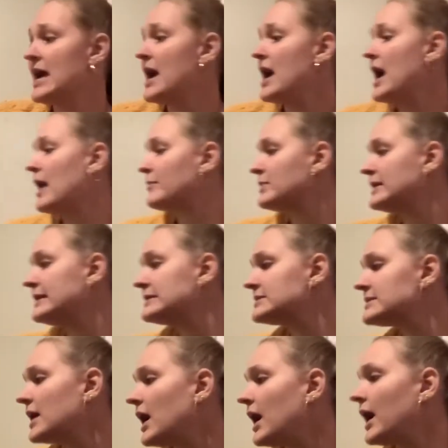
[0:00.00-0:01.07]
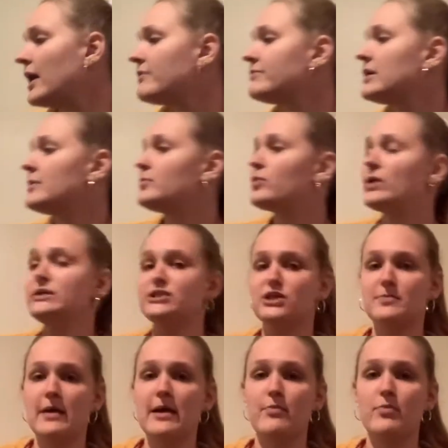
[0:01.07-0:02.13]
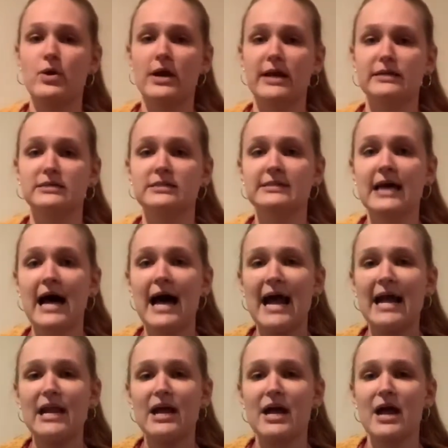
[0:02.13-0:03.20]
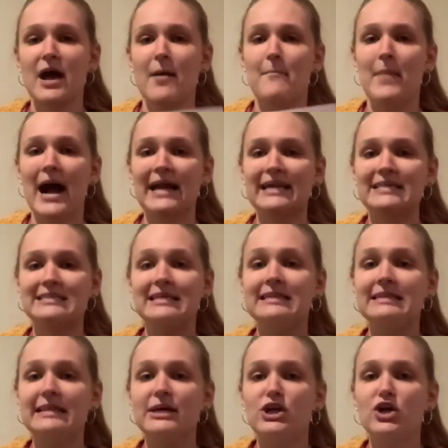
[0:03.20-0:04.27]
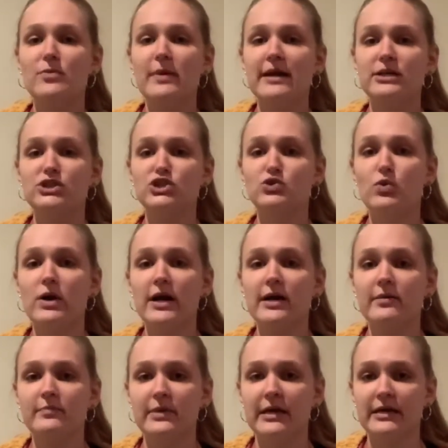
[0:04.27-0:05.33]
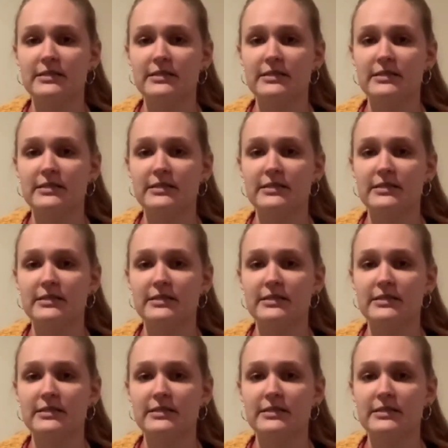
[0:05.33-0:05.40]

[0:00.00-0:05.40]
a piece of printer paper inside. Mine is a little bit short because